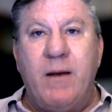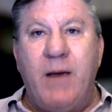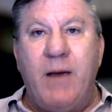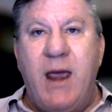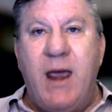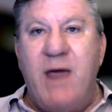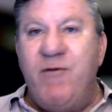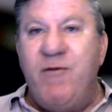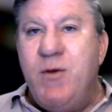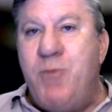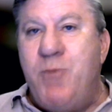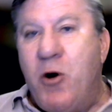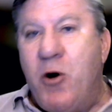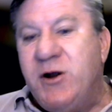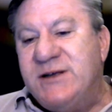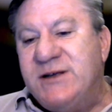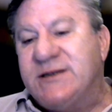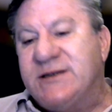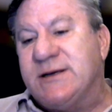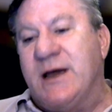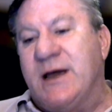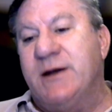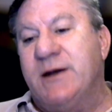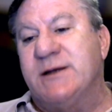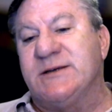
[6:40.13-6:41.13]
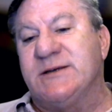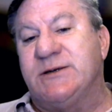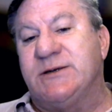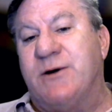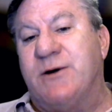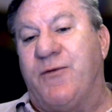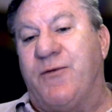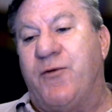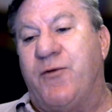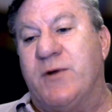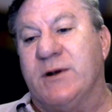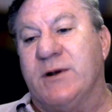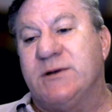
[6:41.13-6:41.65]
Everybody's skin is
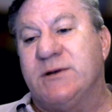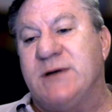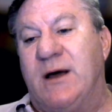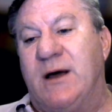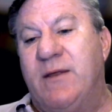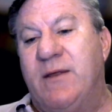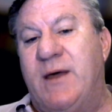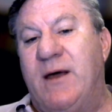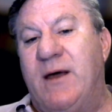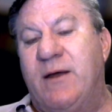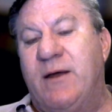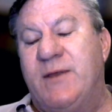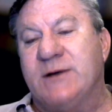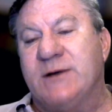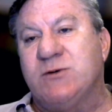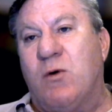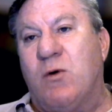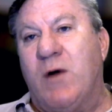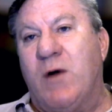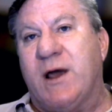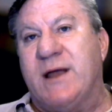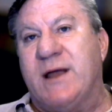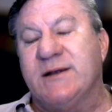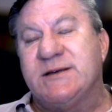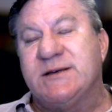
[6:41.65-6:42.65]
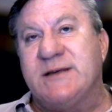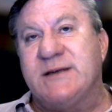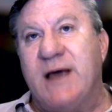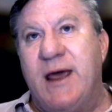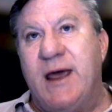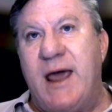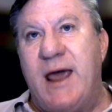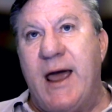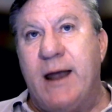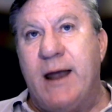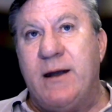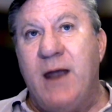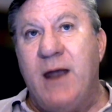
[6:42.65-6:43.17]
different. That's all I can say,
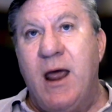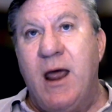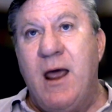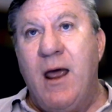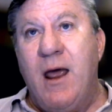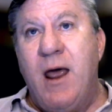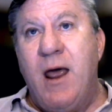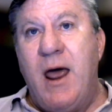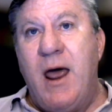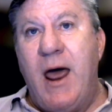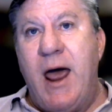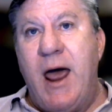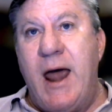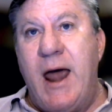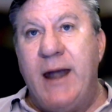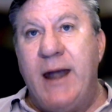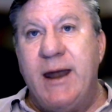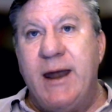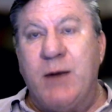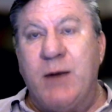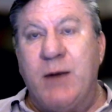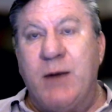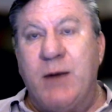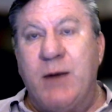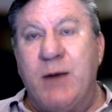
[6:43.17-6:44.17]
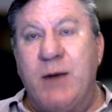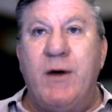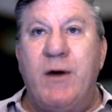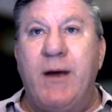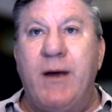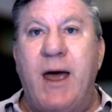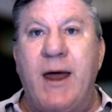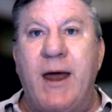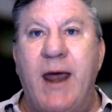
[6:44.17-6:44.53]
and it will have a